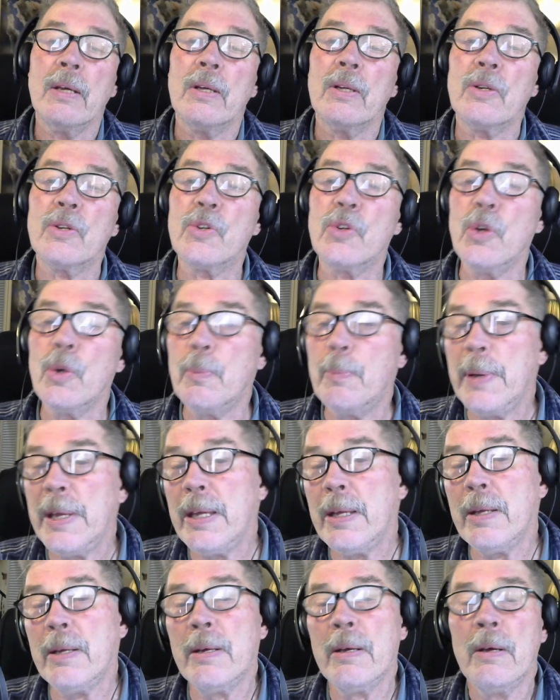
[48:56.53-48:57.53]
to
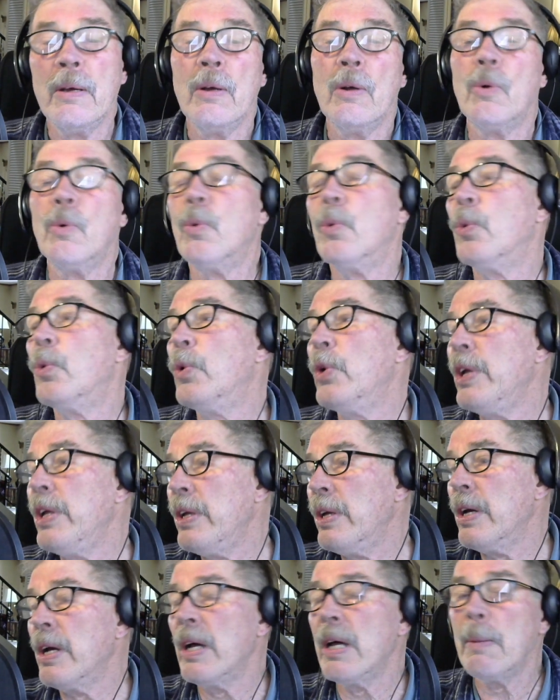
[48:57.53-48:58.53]
be
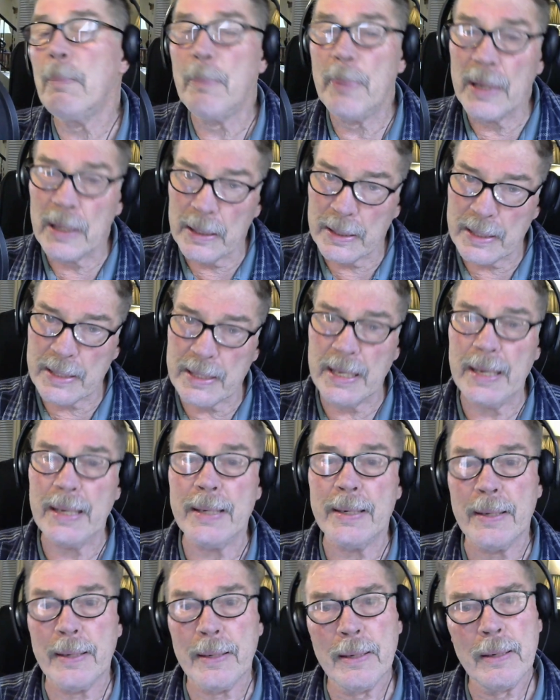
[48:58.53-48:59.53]

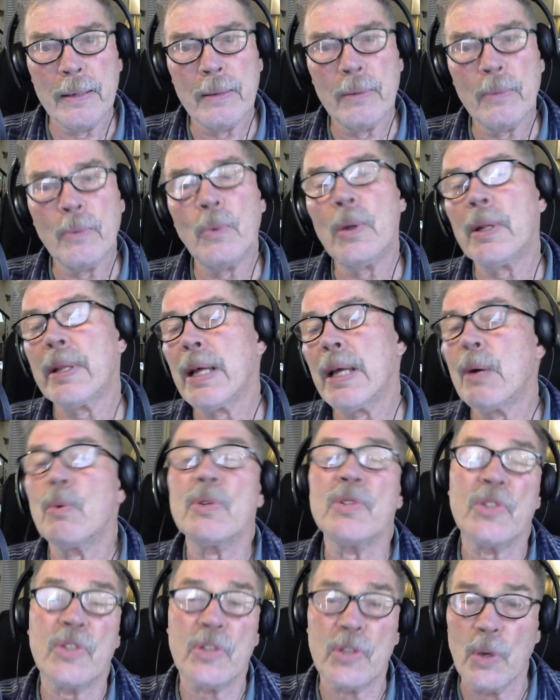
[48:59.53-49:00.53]
rehabilitated. Well, that
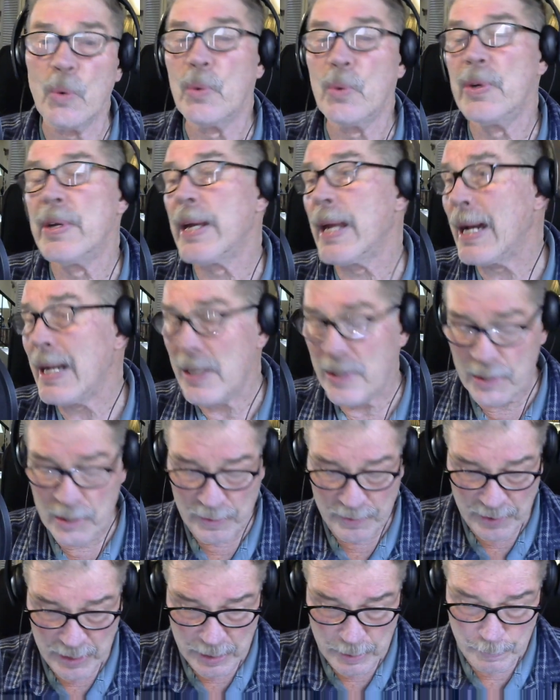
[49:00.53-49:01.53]
was so nice of
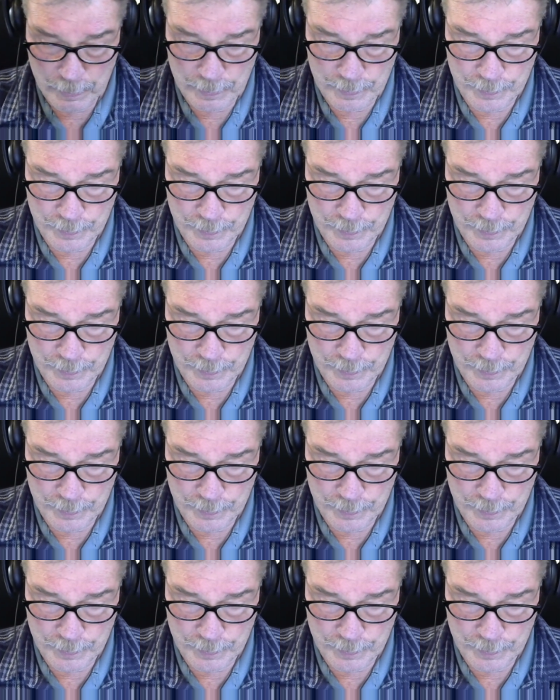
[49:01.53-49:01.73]
him.